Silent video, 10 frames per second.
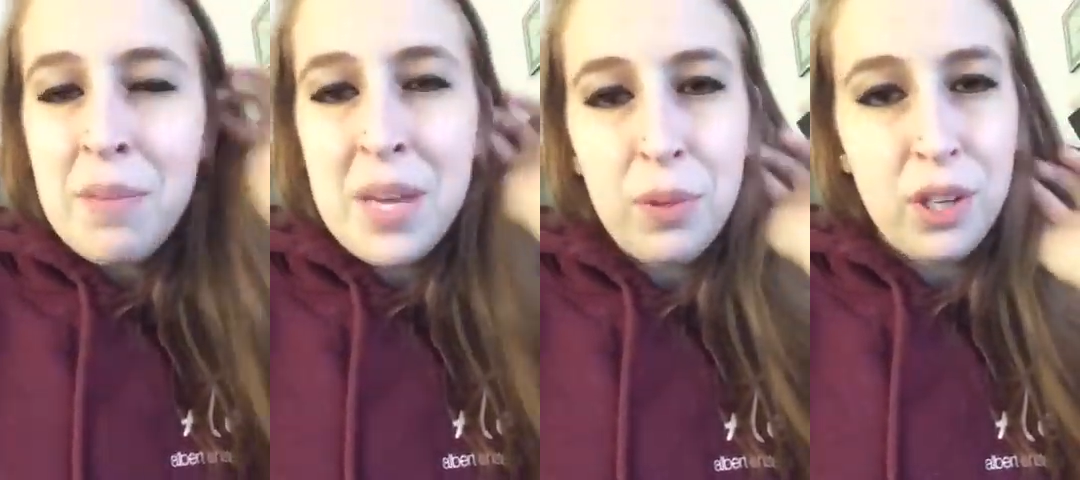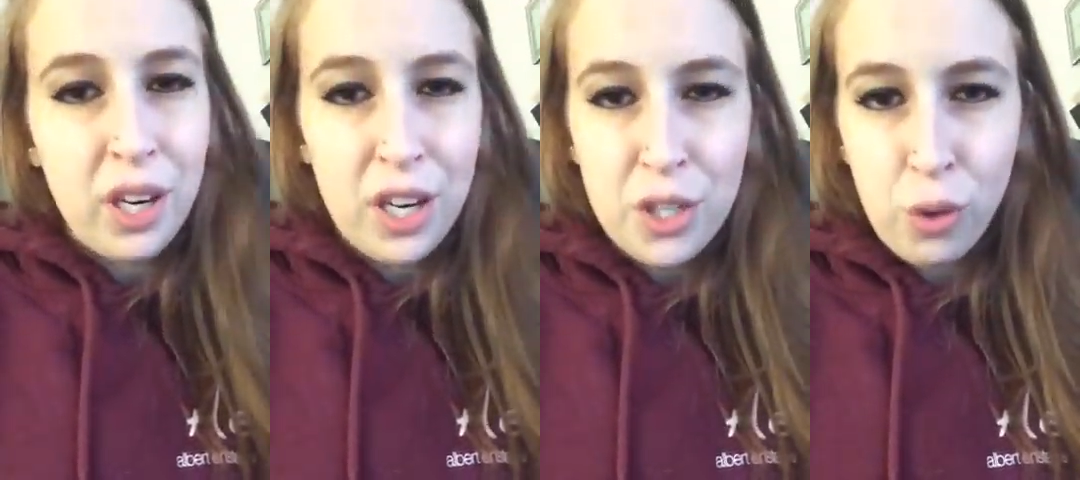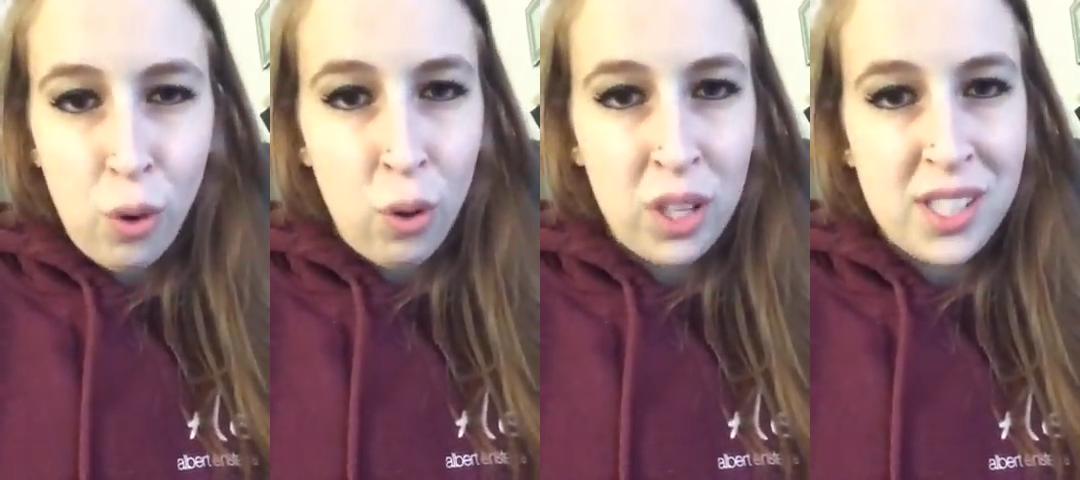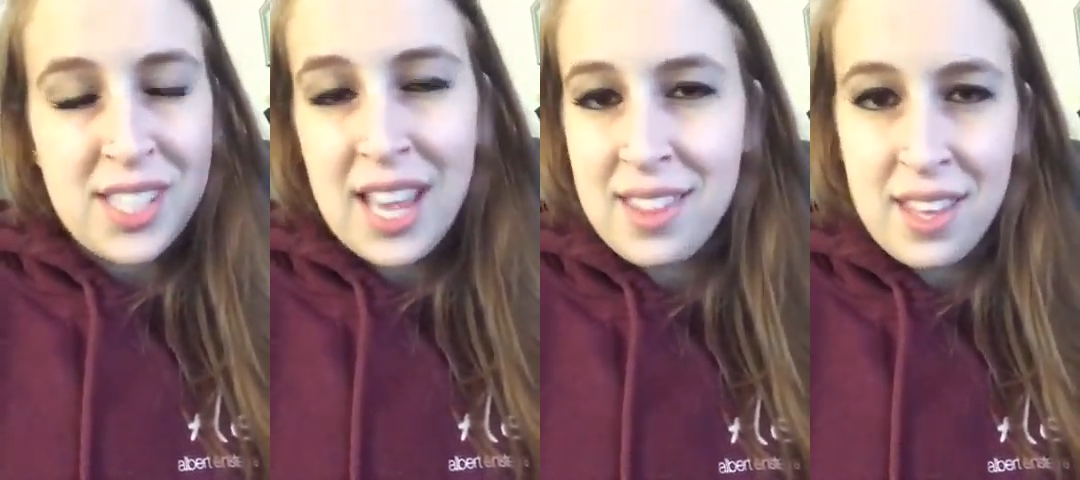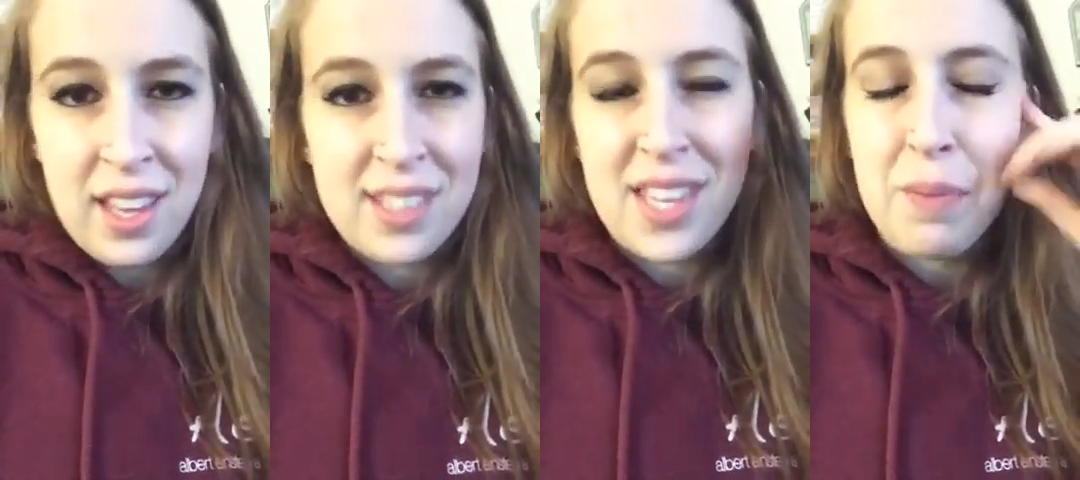People are going to troll and say
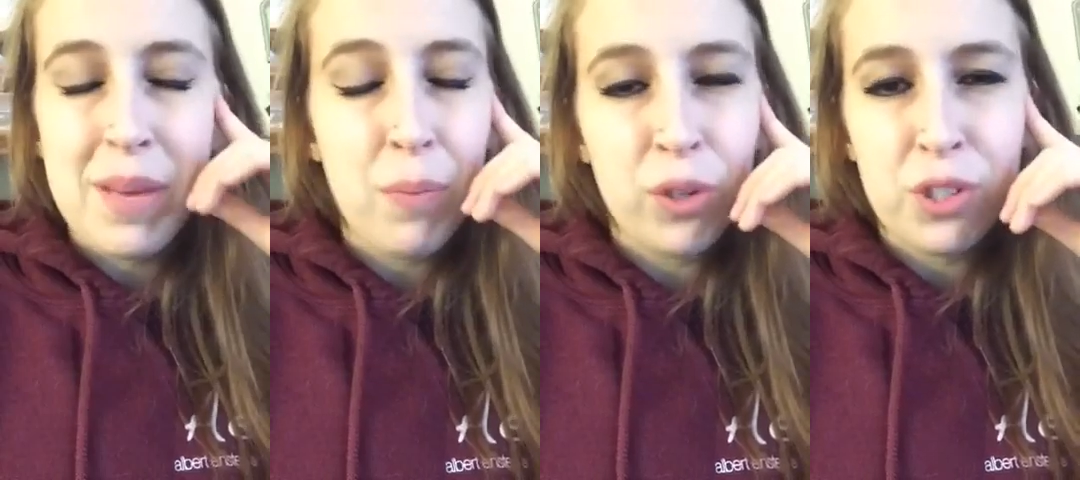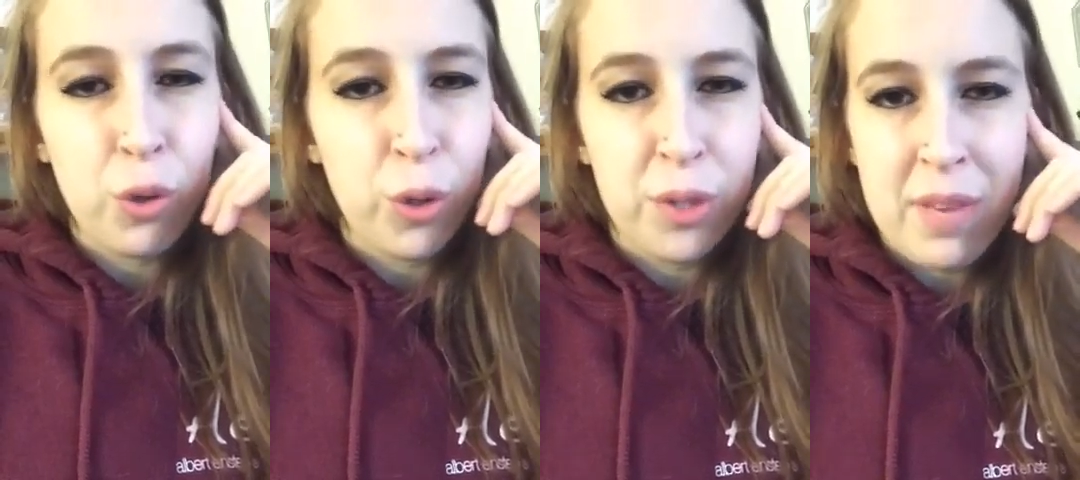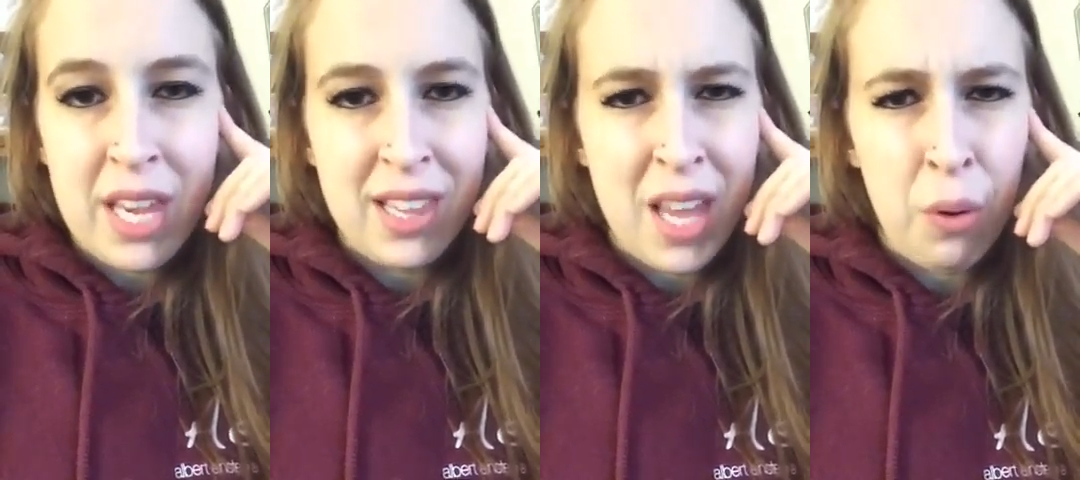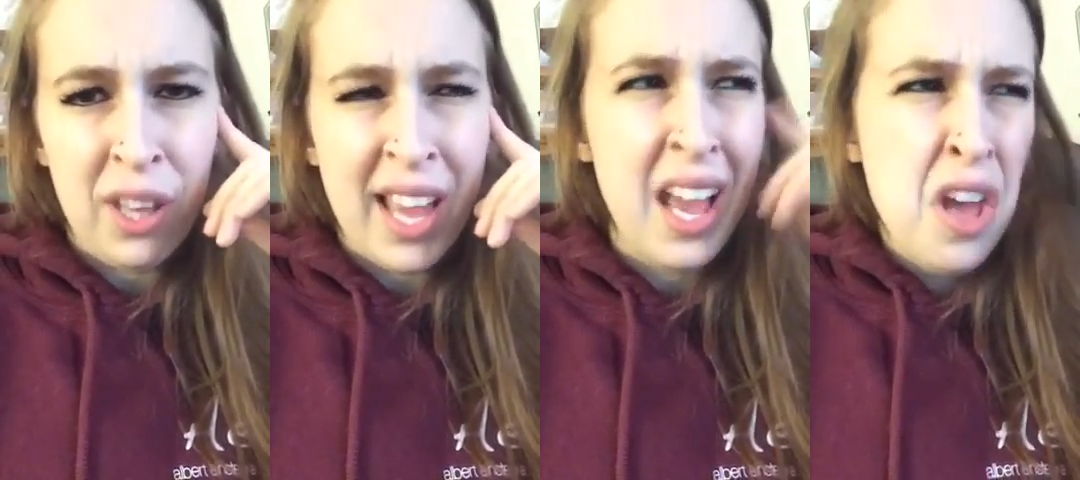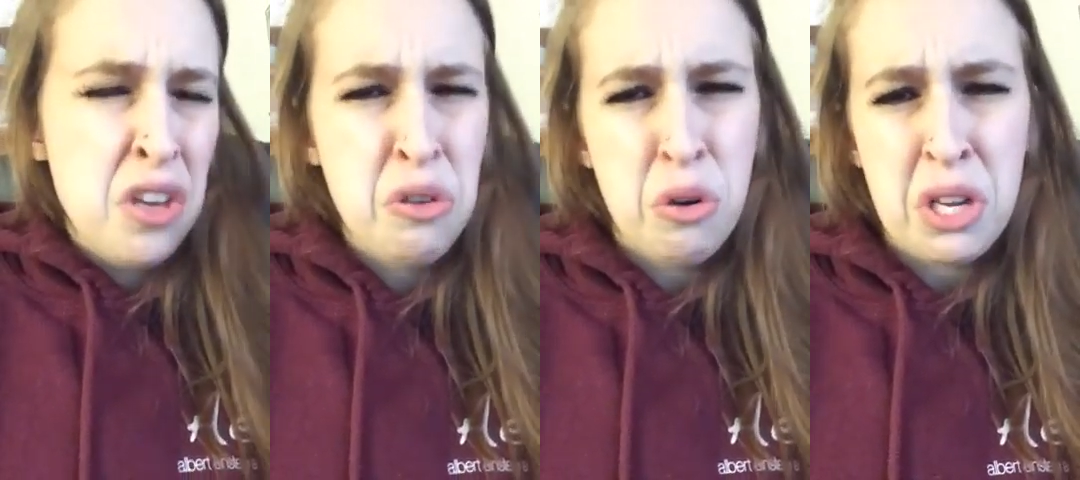things like people trolled me and they were like,
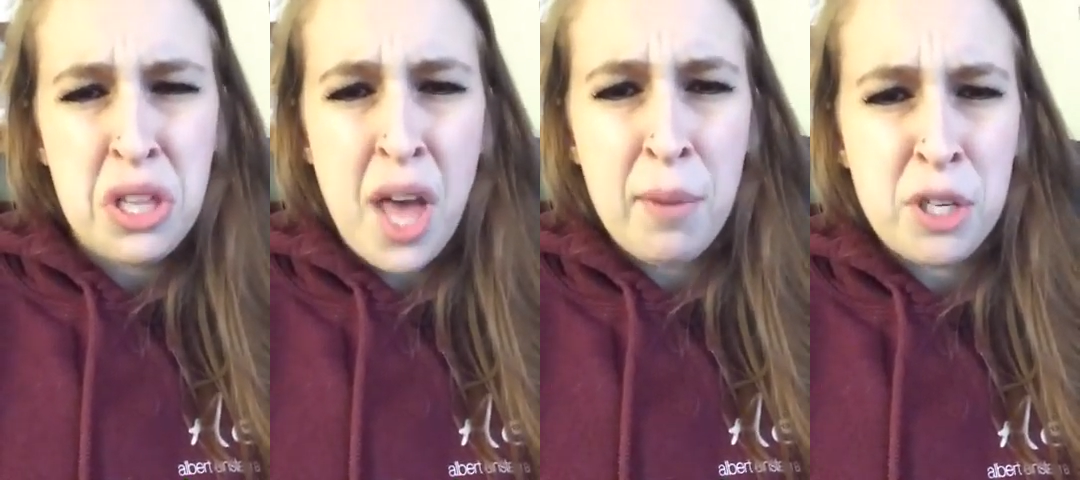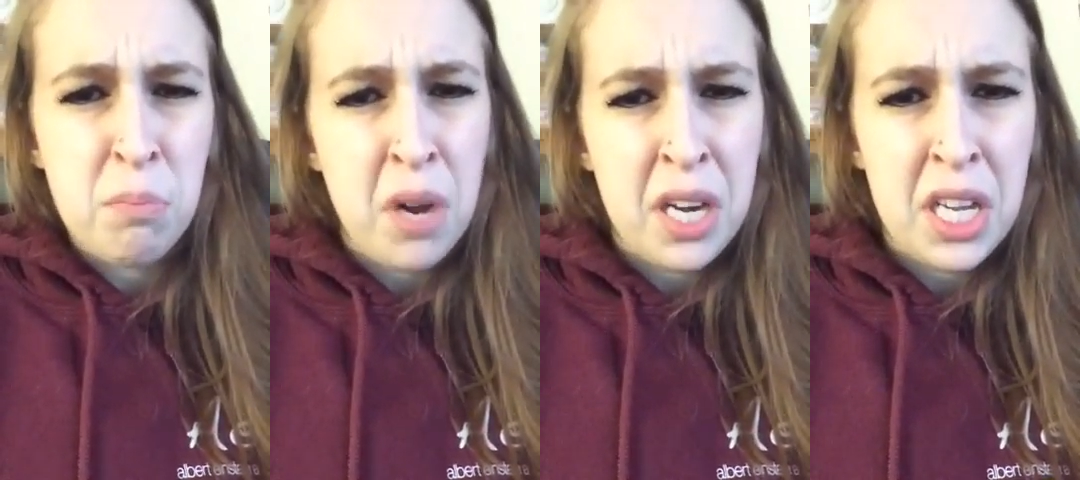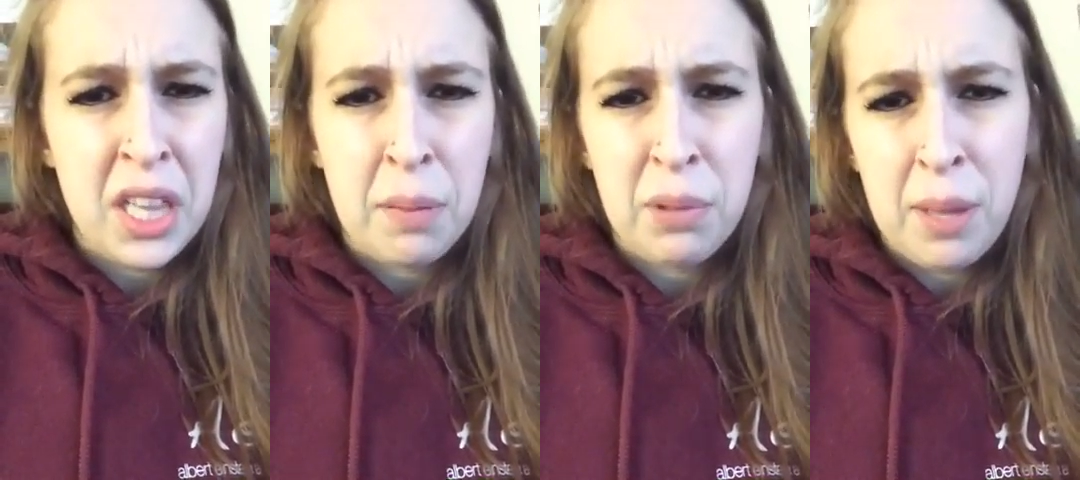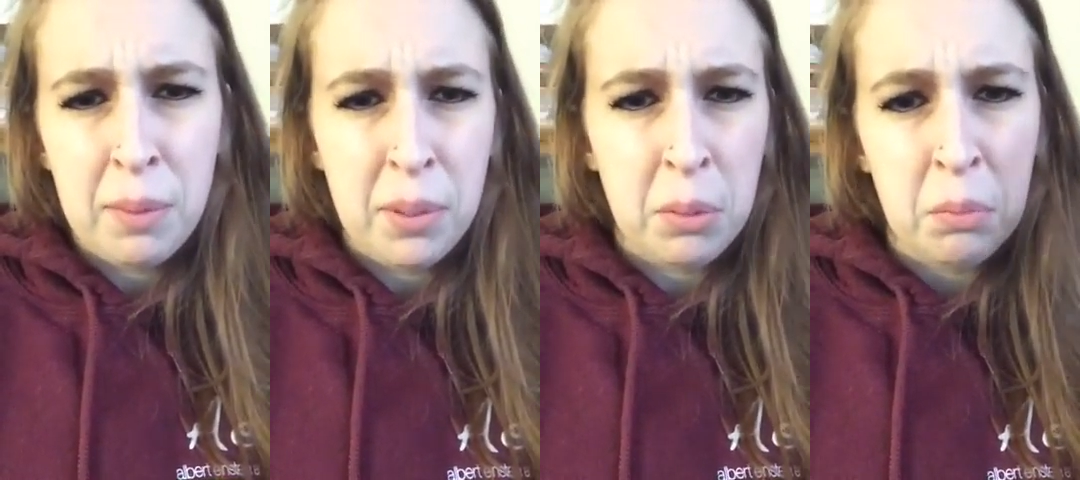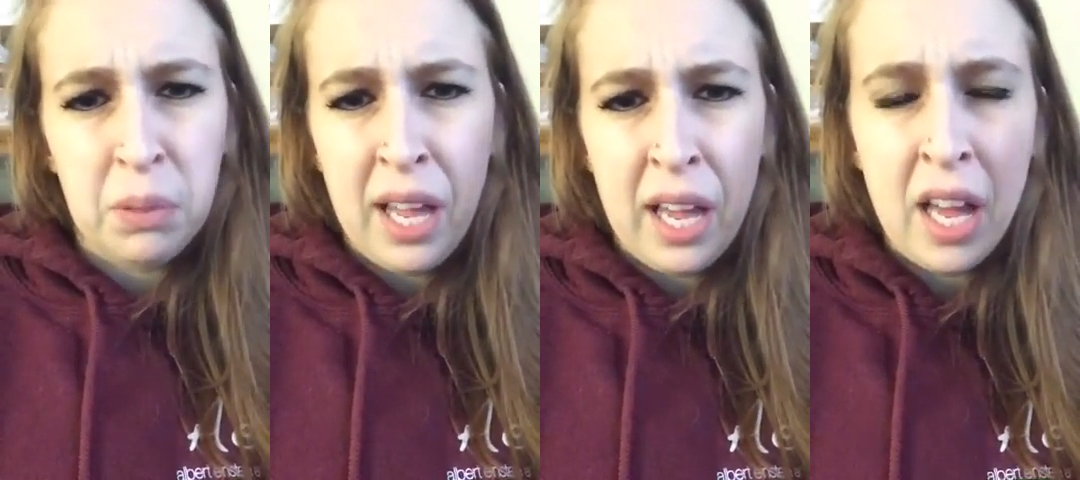you don't need that much money, like blah, blah, blah, blah,
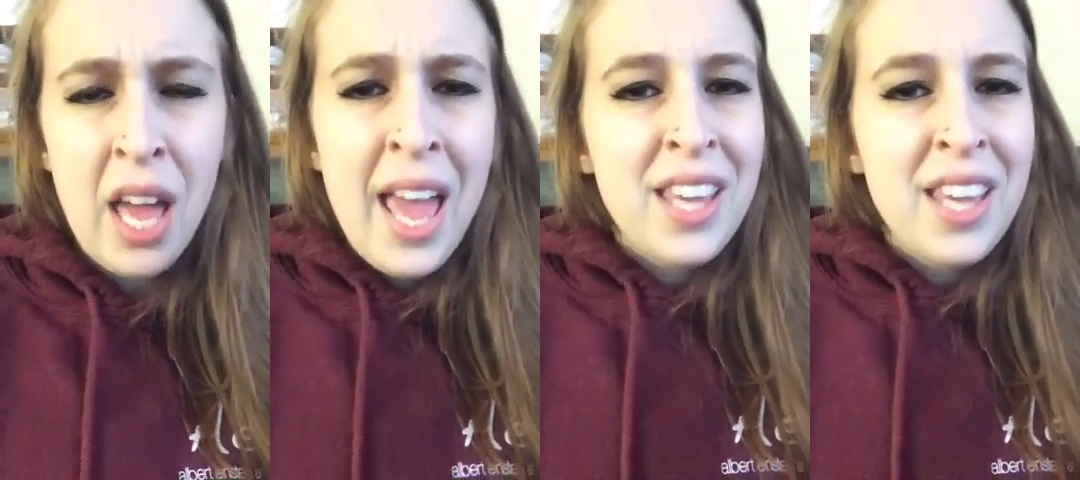blah.